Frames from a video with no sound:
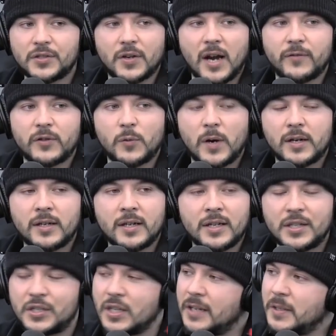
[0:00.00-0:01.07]
everywhere. You
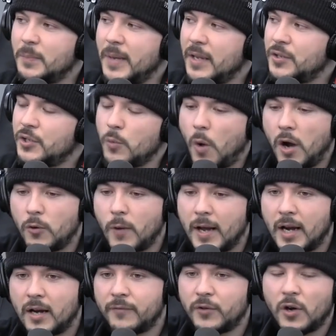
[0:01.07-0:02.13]
sit on the beach, you walk right
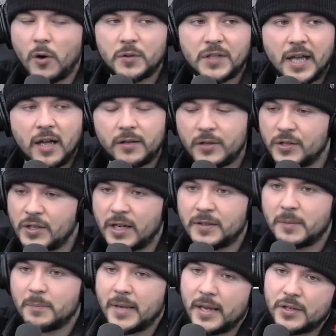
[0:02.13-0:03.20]
out of your hotel and you sit on
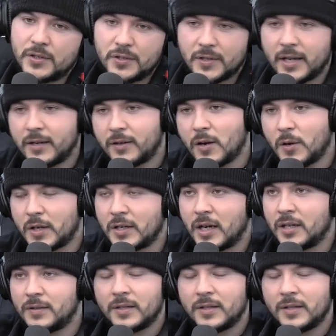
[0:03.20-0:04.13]
the beach and you just get a coconut. Right on